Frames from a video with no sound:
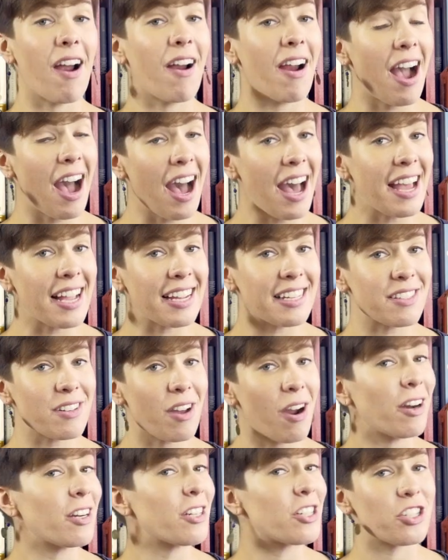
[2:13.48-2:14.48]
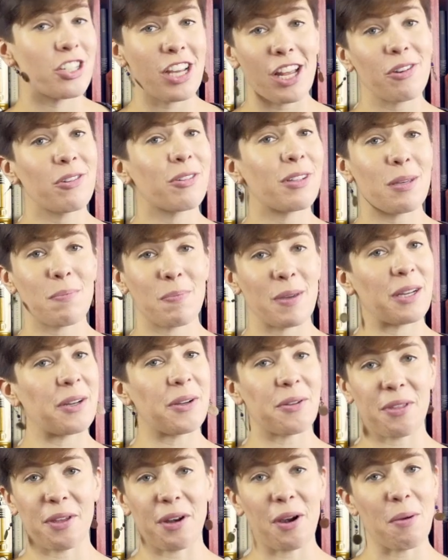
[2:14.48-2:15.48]
our eyes are generally
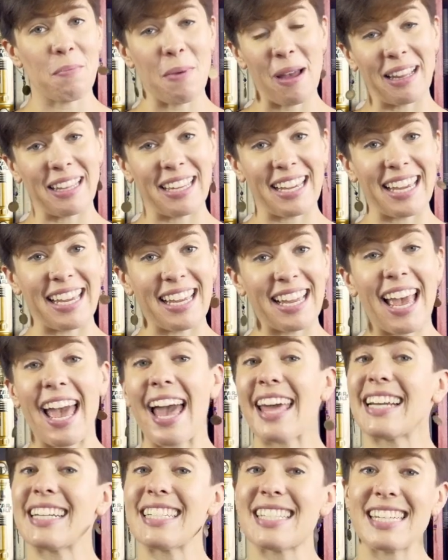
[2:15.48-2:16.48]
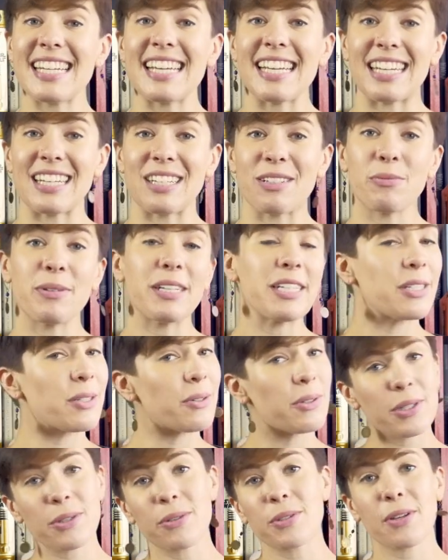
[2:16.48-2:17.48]
bigger than our belly, and indeed, we
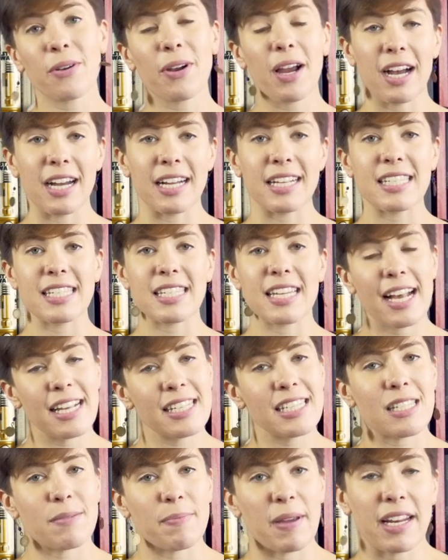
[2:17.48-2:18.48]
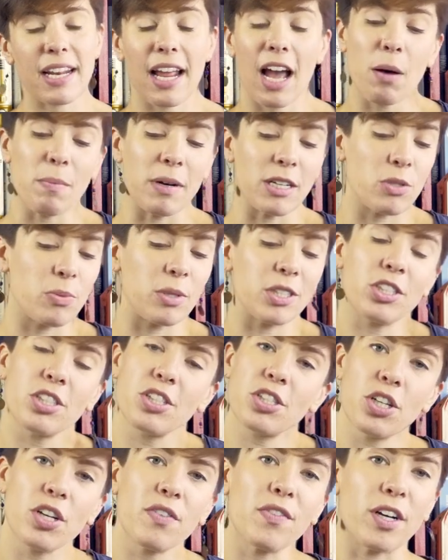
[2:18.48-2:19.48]
do use our eyes to estimate how much we
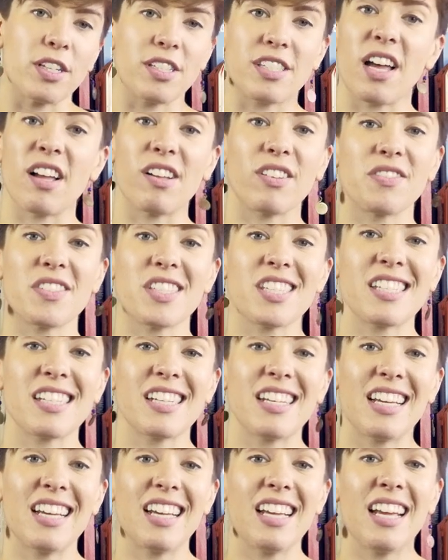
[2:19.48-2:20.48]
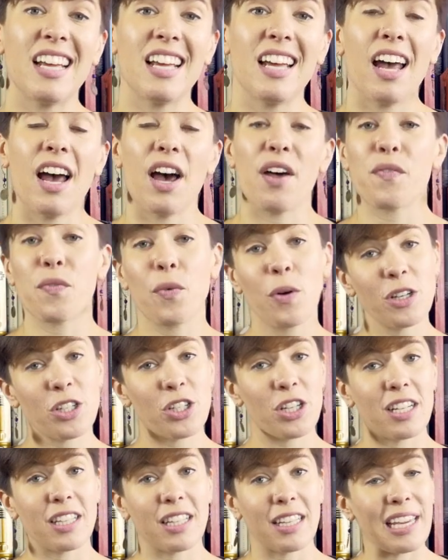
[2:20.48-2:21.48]
should serve ourselves.
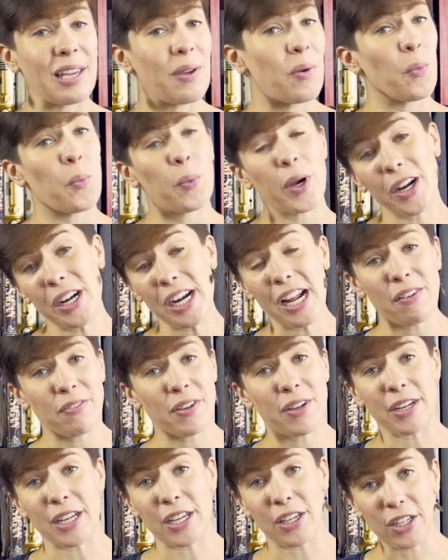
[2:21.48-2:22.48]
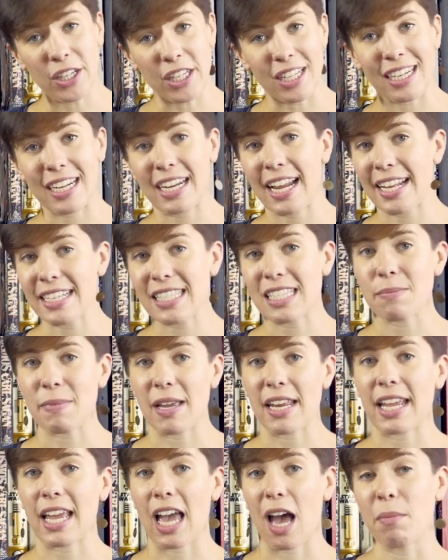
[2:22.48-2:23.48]
Unfortunately, we're not very good at
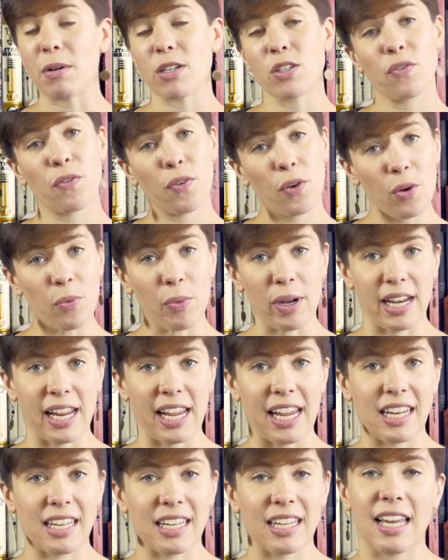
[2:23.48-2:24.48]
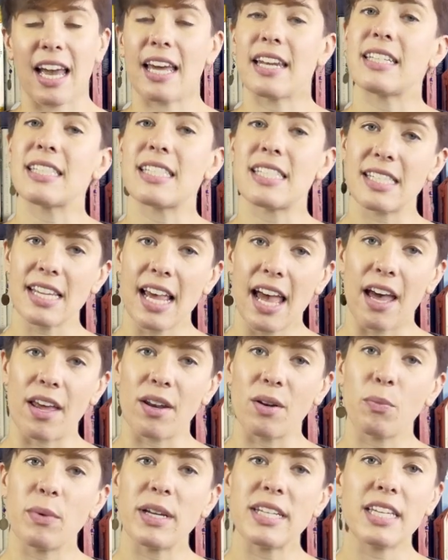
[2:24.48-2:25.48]
estimating how much food we need, and
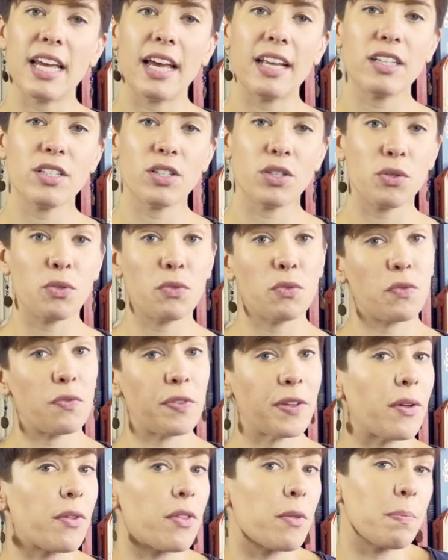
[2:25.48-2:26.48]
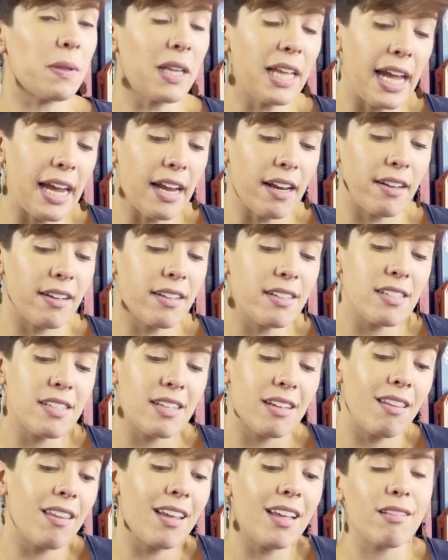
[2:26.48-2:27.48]
instead, we tend to fill the plate
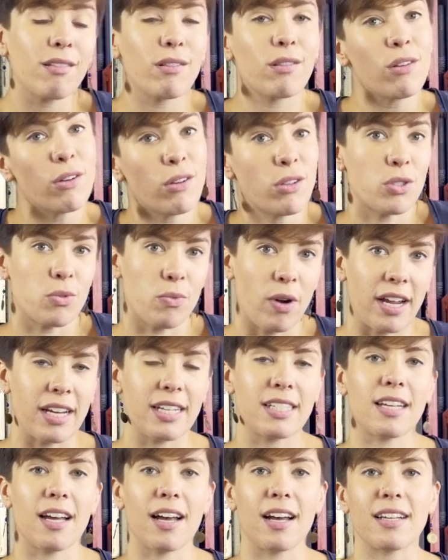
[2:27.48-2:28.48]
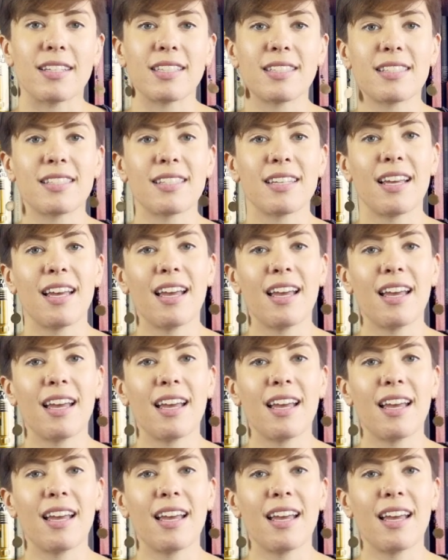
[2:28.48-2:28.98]
until it looks right to us.